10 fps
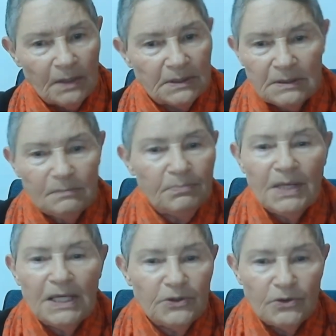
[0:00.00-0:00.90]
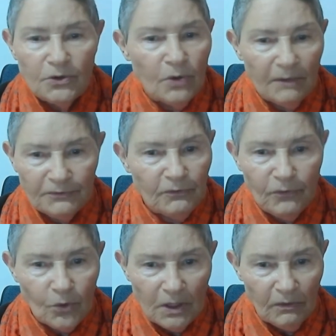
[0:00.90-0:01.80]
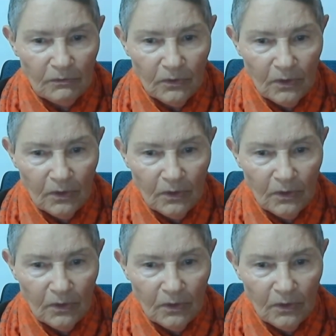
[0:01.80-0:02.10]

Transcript: Doesn't mean you have to forgive.